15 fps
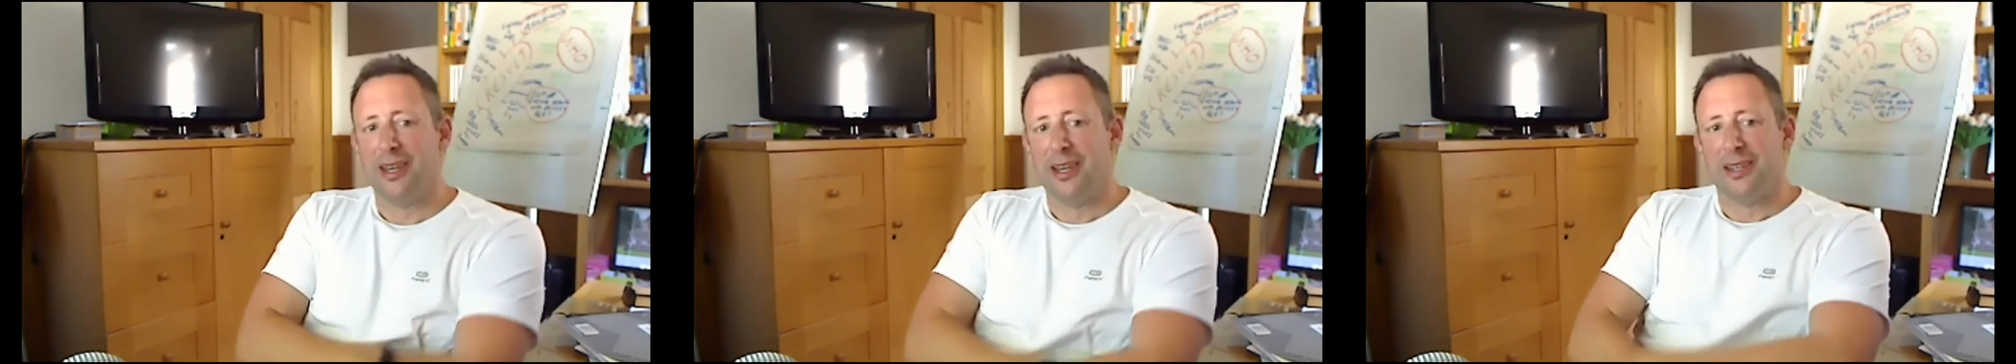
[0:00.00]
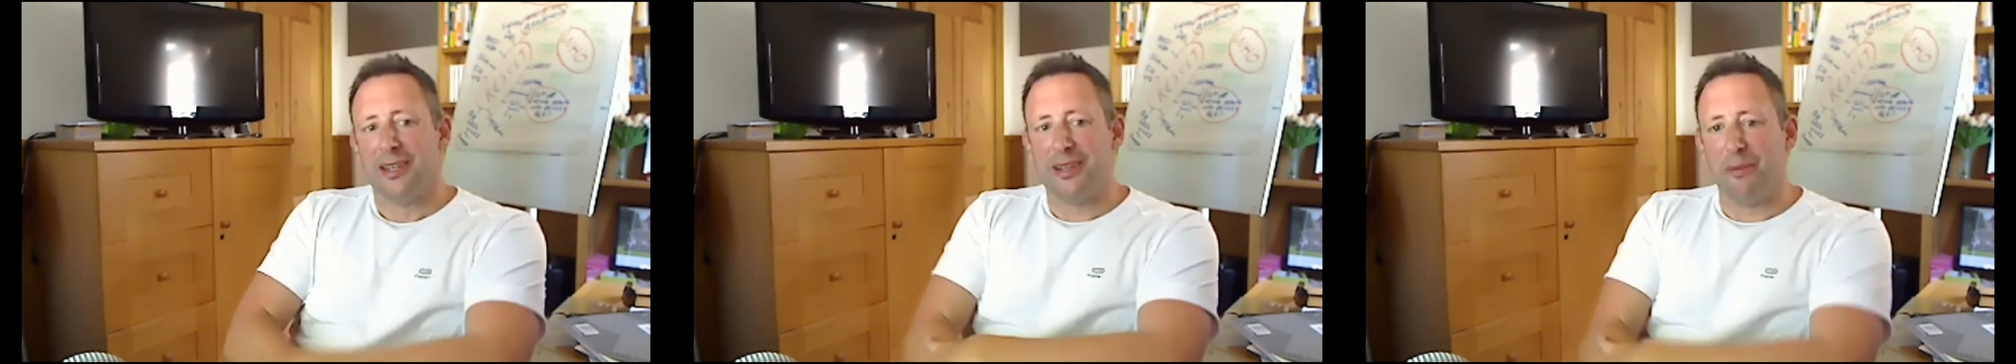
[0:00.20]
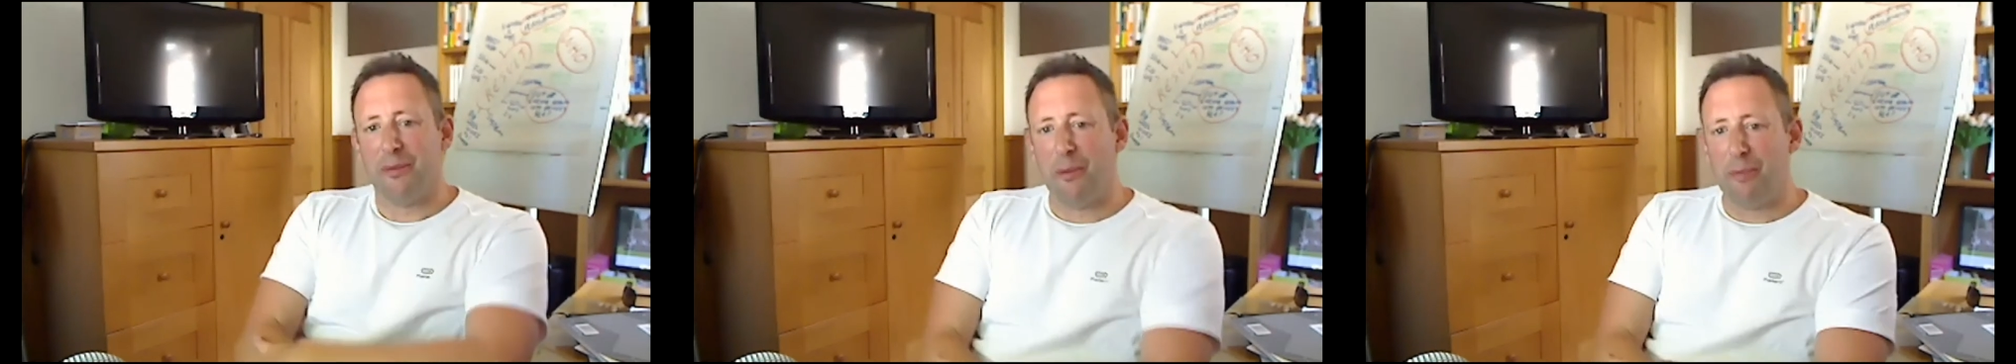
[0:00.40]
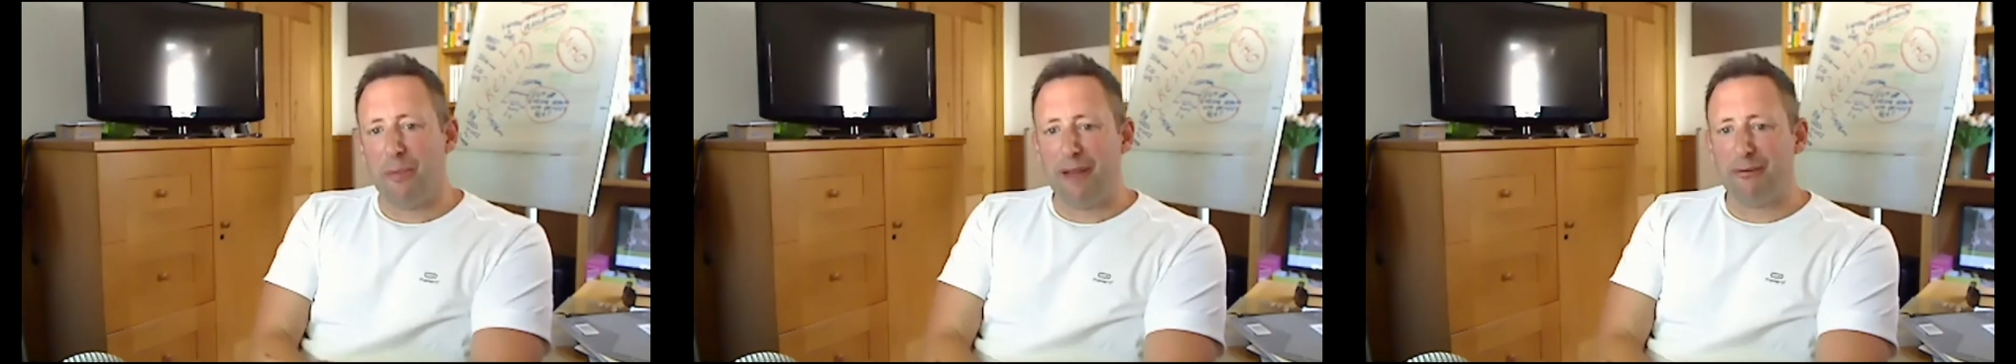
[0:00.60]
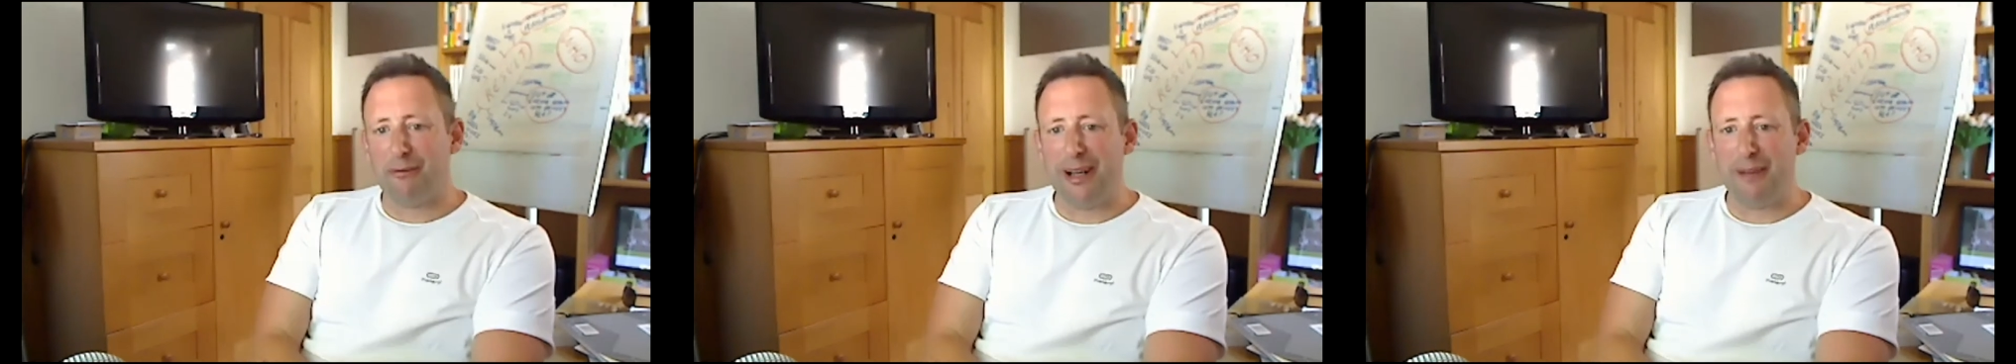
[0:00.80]
someone
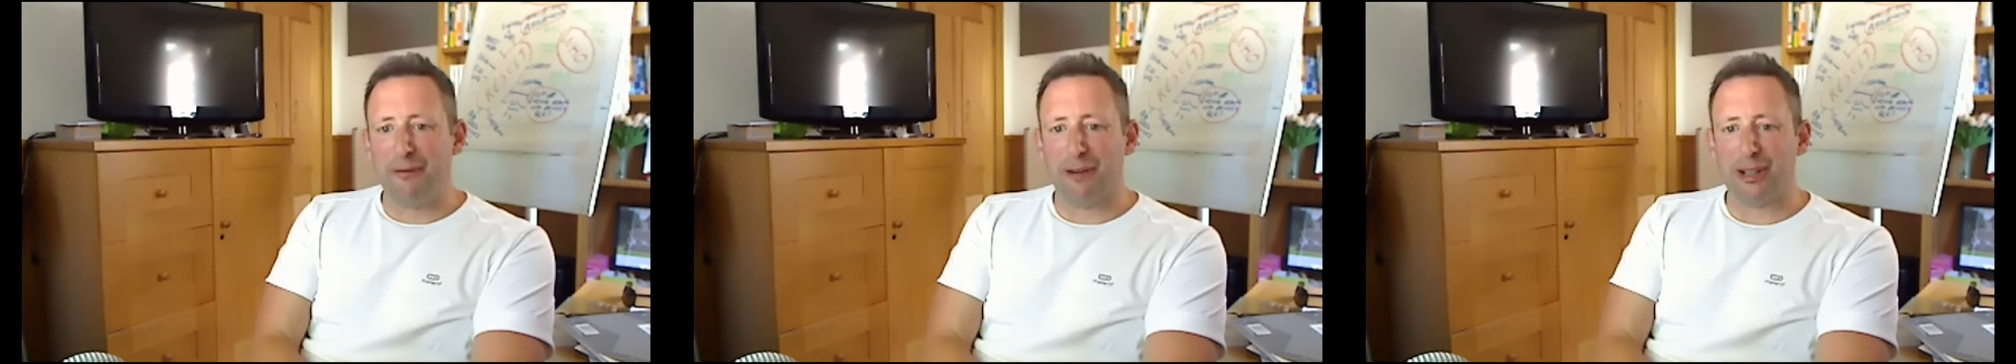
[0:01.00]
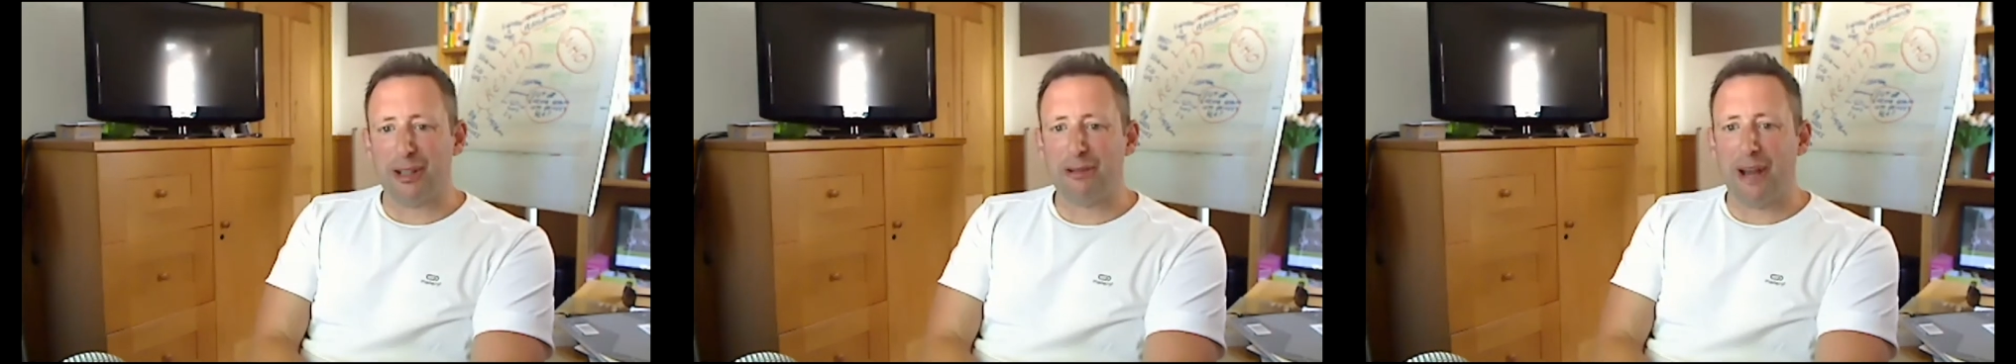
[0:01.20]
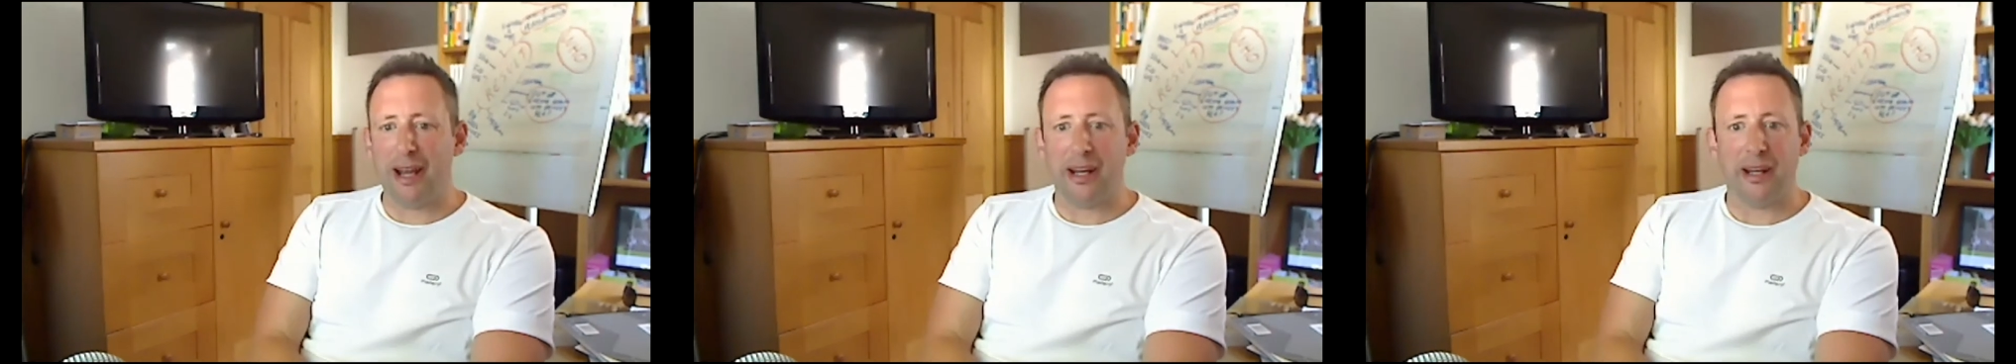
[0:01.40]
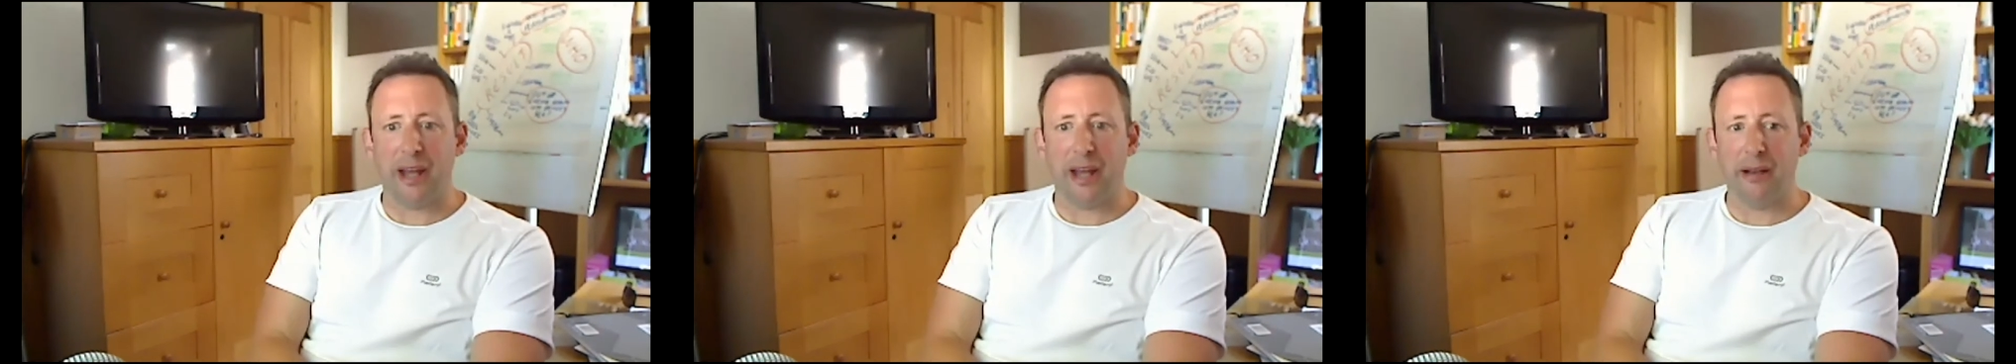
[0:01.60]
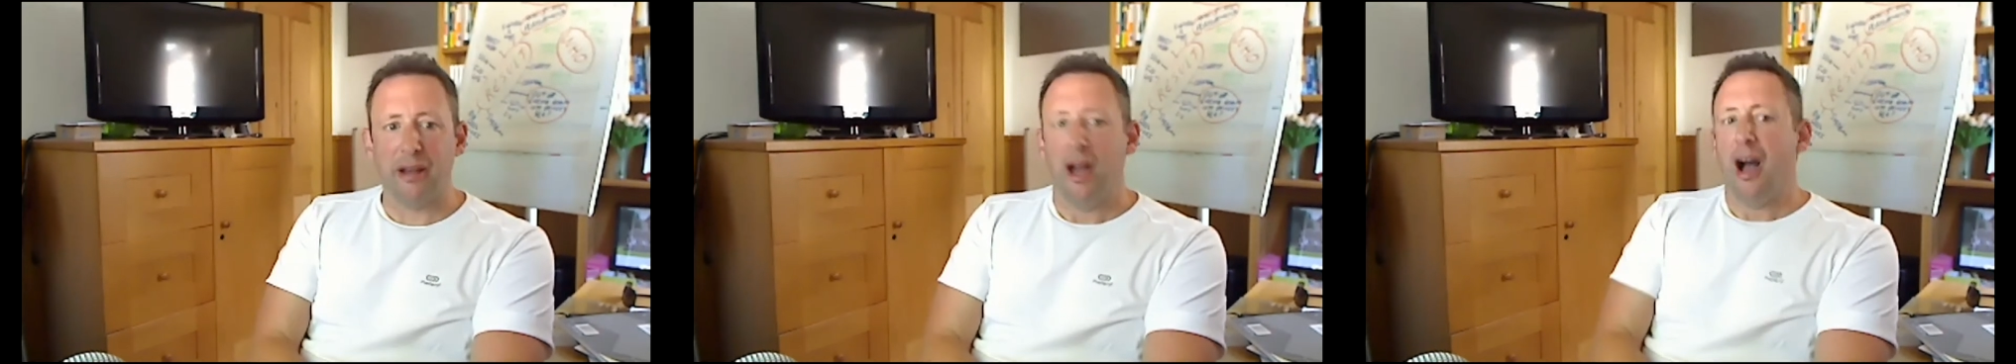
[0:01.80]
being really frustrated and
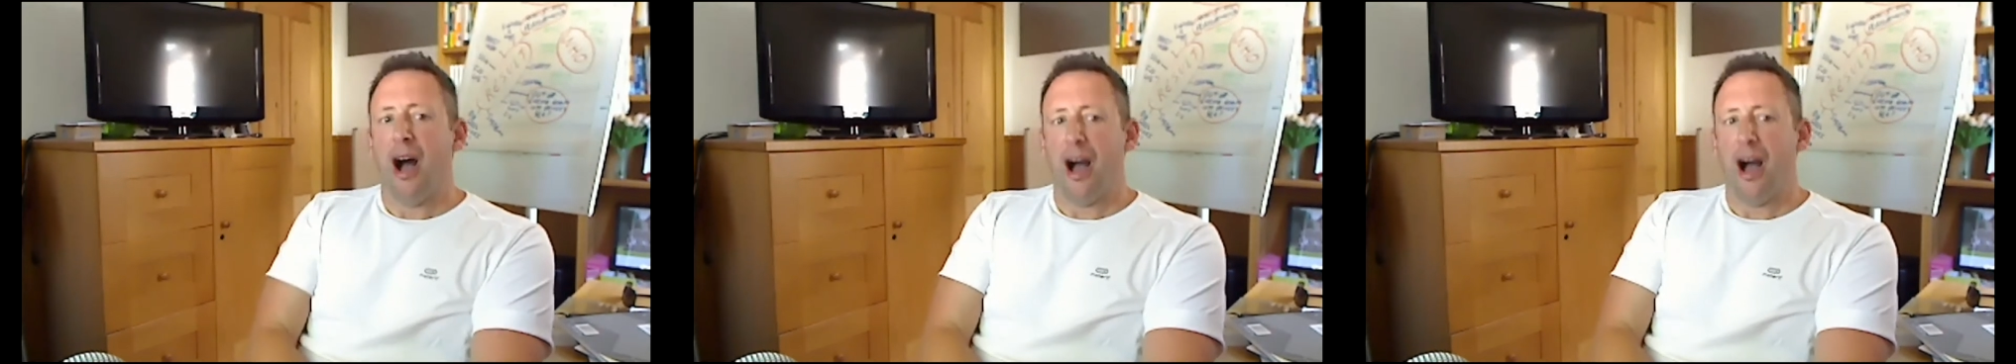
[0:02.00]
going,